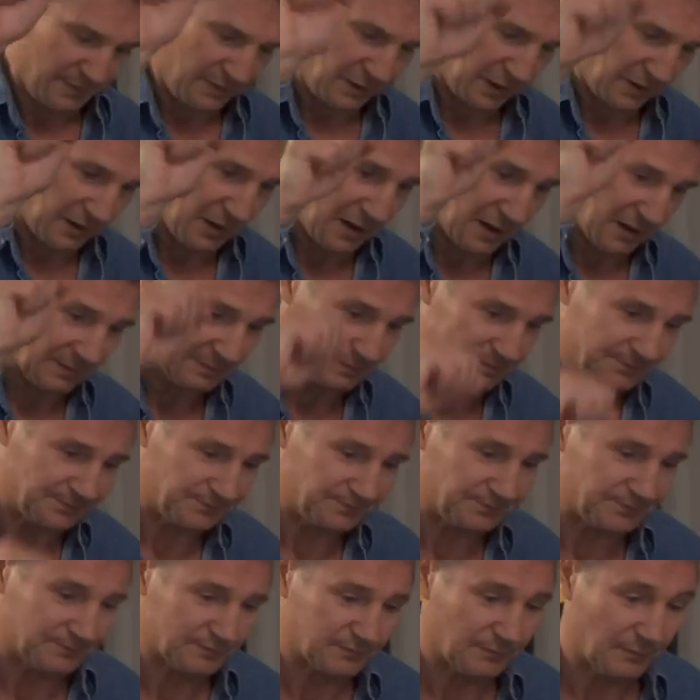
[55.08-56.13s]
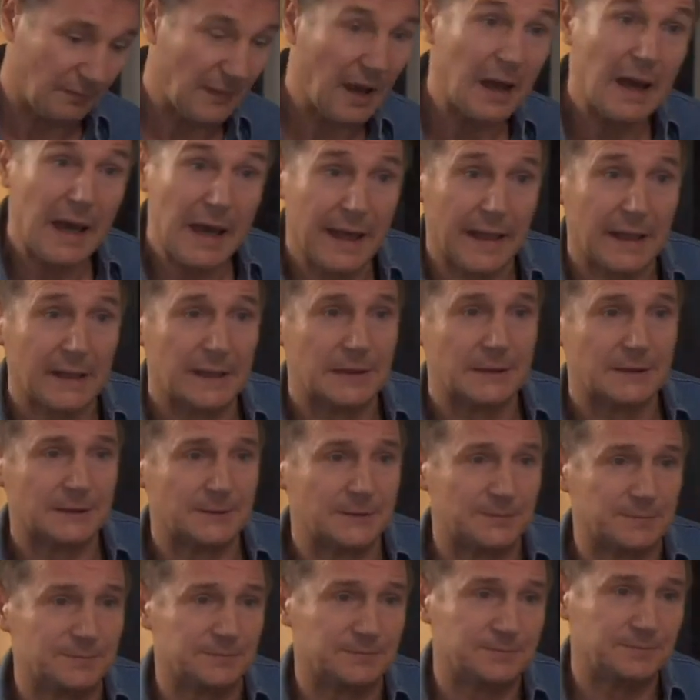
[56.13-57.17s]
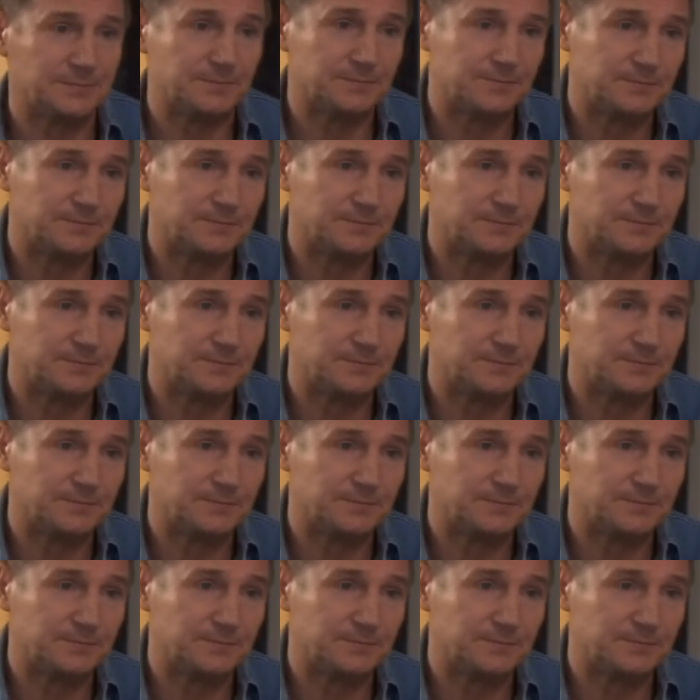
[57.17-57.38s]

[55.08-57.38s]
Knock, knock. Come in. Hey. Hi, how's it